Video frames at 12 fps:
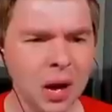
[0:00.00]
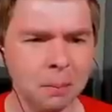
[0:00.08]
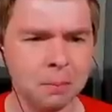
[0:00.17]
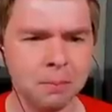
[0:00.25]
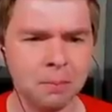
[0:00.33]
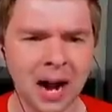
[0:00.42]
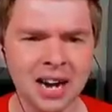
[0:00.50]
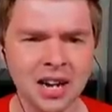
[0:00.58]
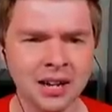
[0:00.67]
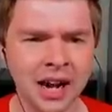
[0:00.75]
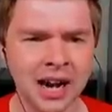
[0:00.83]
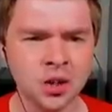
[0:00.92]
Wait,
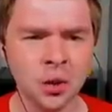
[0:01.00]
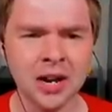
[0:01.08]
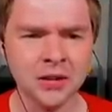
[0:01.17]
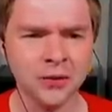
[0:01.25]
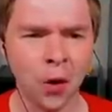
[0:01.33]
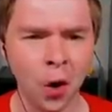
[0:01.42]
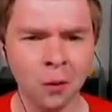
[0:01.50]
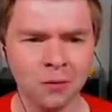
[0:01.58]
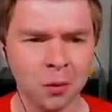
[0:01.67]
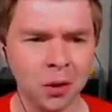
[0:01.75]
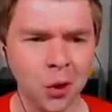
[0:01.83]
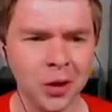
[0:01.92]
I, I transformed
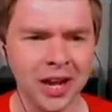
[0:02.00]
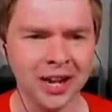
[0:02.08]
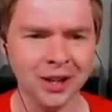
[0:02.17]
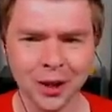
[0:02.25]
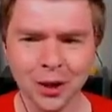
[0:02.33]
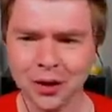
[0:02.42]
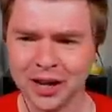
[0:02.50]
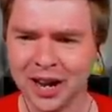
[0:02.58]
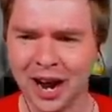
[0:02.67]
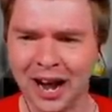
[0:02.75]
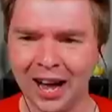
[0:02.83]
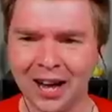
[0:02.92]
from Lugia to
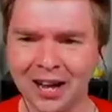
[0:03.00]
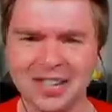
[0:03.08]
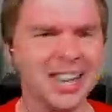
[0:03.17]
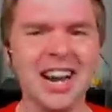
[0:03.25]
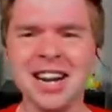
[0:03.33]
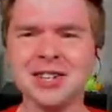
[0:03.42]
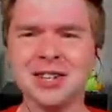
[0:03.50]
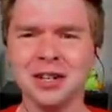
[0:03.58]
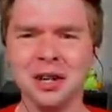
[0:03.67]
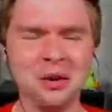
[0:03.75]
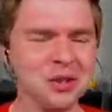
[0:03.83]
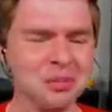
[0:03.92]
Lugia. Did I just
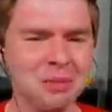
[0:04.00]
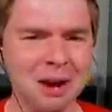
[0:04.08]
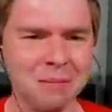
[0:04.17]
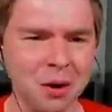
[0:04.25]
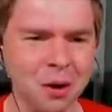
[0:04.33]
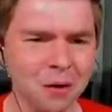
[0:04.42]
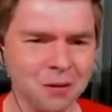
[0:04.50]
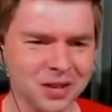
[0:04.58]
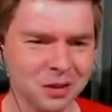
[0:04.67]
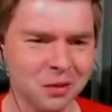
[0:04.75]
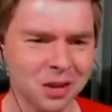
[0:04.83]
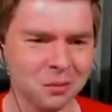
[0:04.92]
lose my moves?
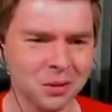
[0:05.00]
Like what?